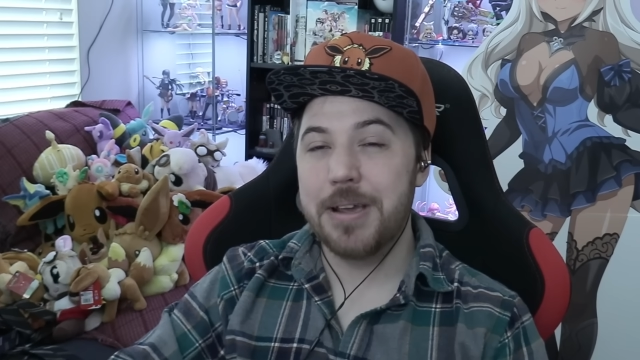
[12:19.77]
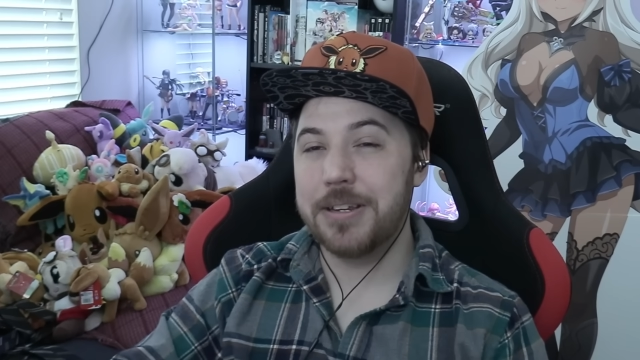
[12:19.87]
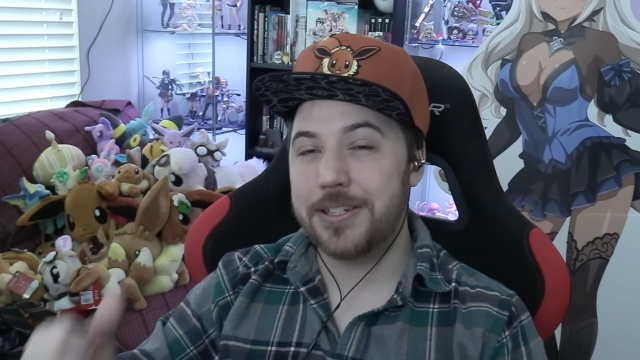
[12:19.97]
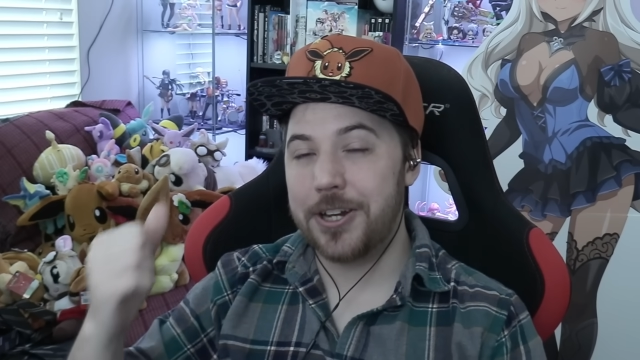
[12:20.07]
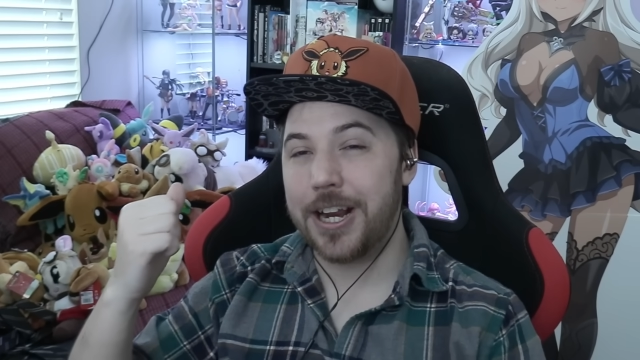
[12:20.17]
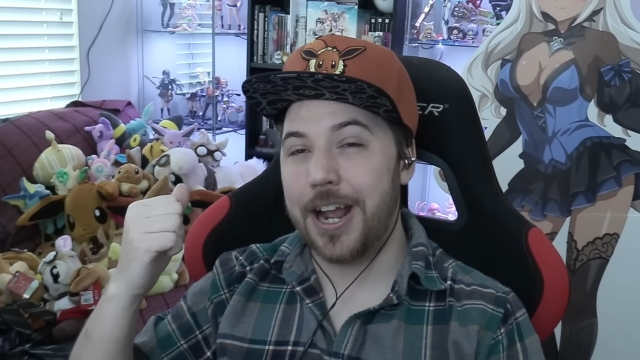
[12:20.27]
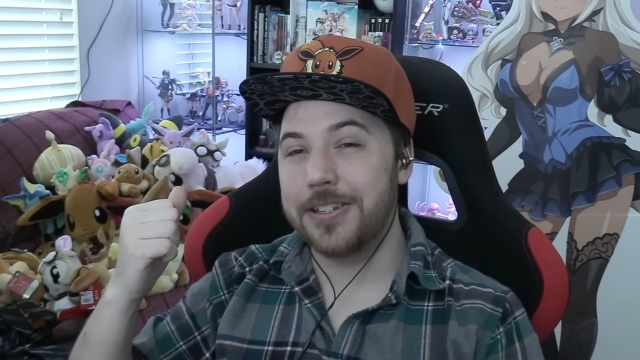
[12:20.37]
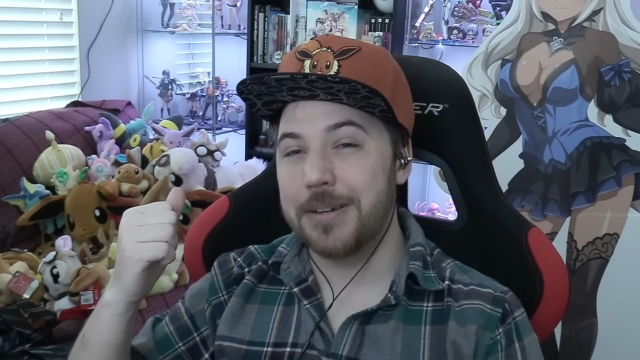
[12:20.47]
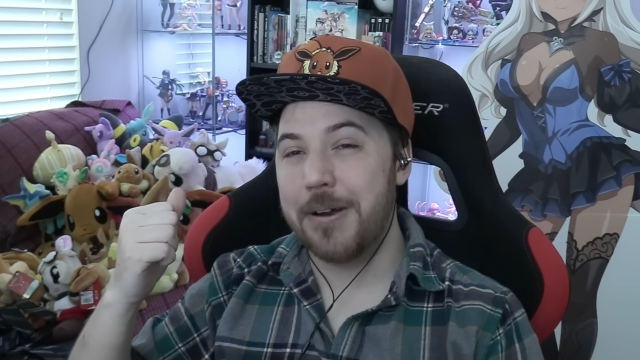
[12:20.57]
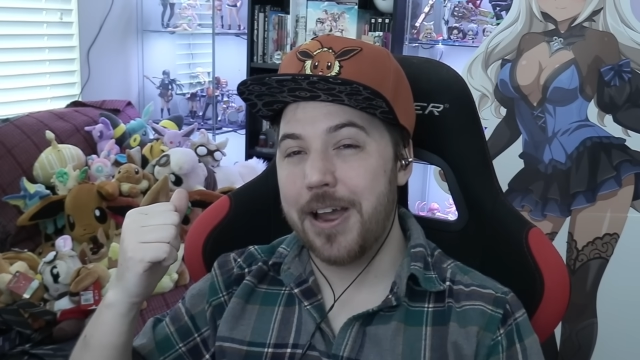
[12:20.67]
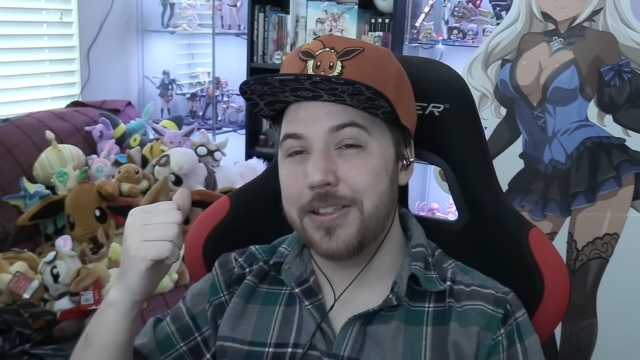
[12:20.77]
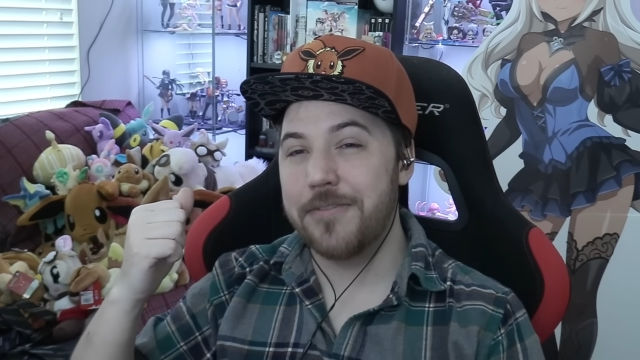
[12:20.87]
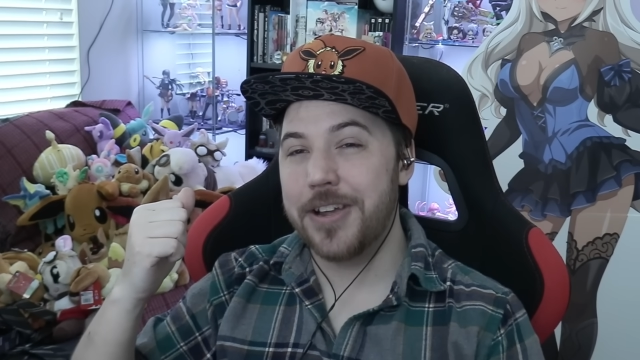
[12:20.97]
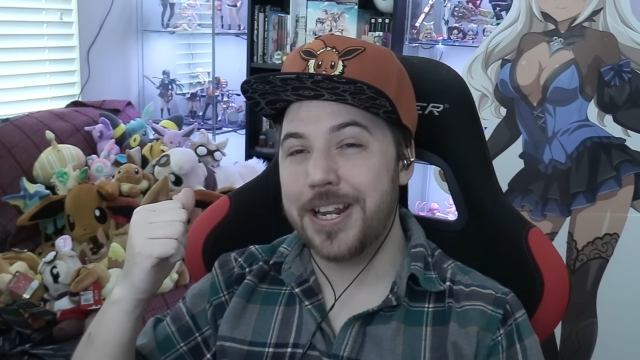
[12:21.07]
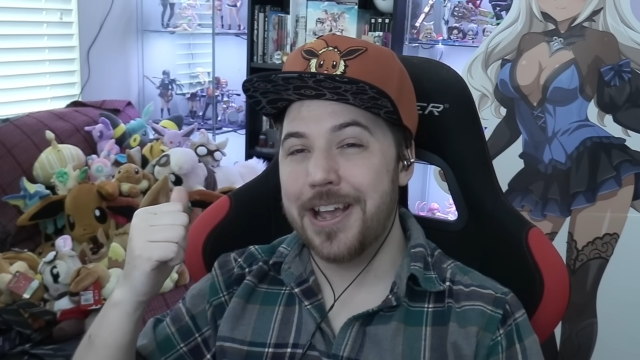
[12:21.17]
Maybe check out some of my other
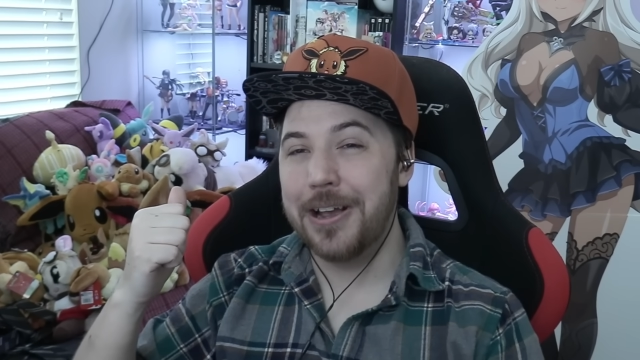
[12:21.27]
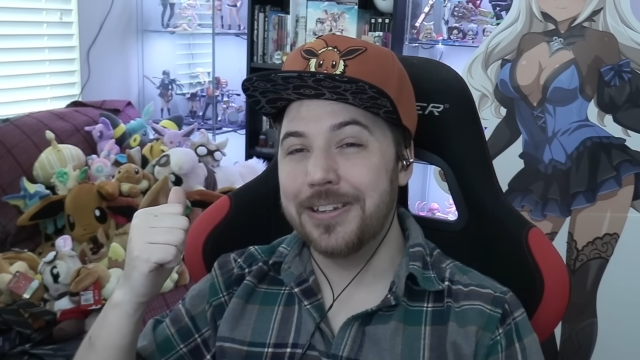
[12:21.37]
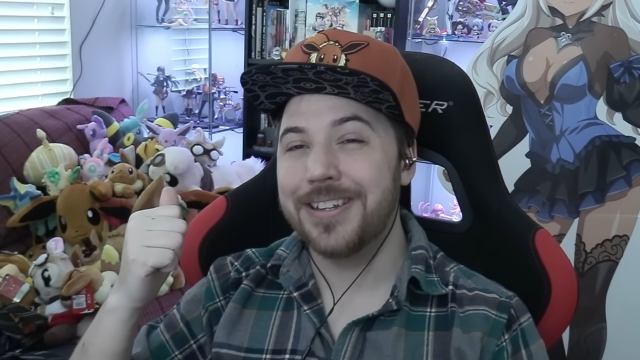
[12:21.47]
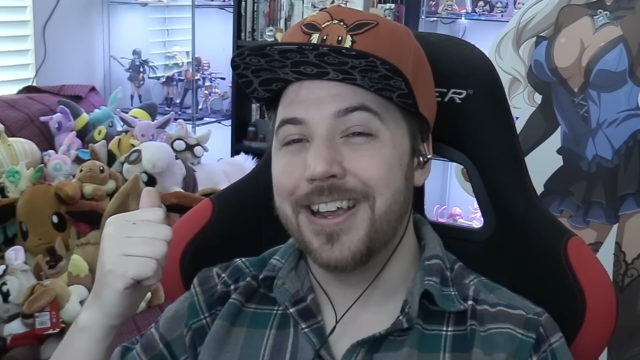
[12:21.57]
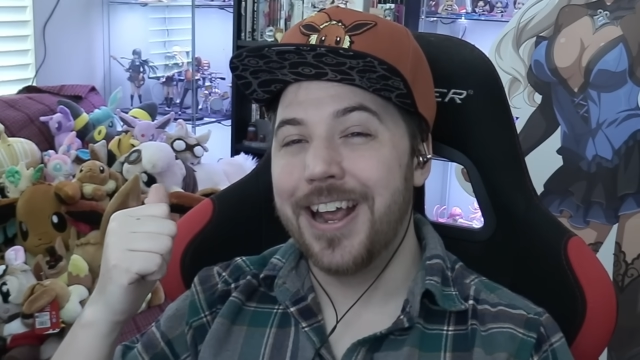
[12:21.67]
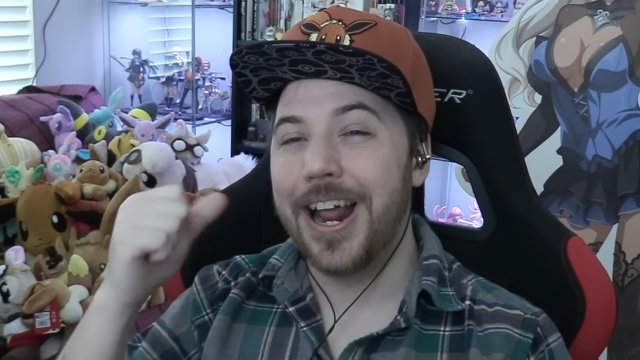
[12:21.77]
videos.